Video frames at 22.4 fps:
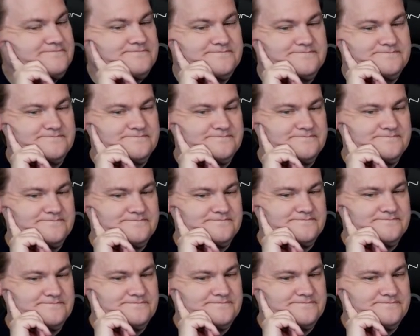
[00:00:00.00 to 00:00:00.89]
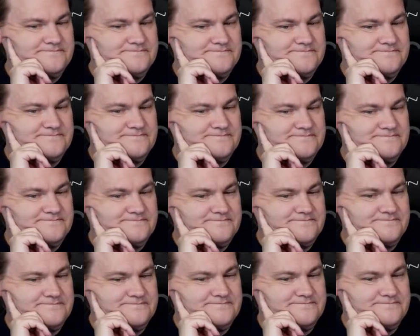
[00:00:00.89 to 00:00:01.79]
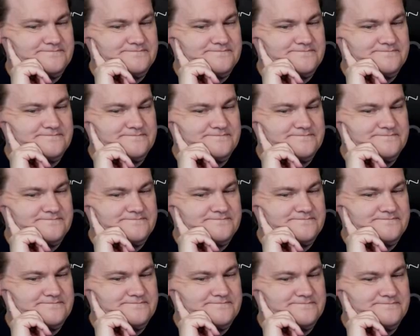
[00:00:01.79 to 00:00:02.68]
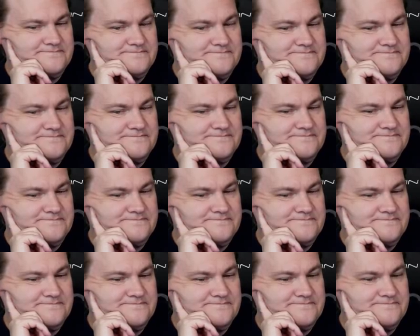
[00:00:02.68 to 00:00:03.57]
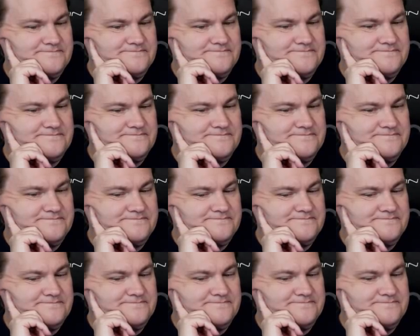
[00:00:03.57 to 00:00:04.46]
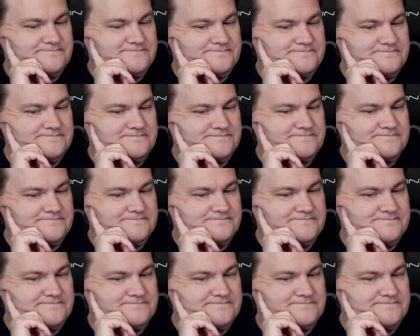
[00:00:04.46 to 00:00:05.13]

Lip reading: [no speech]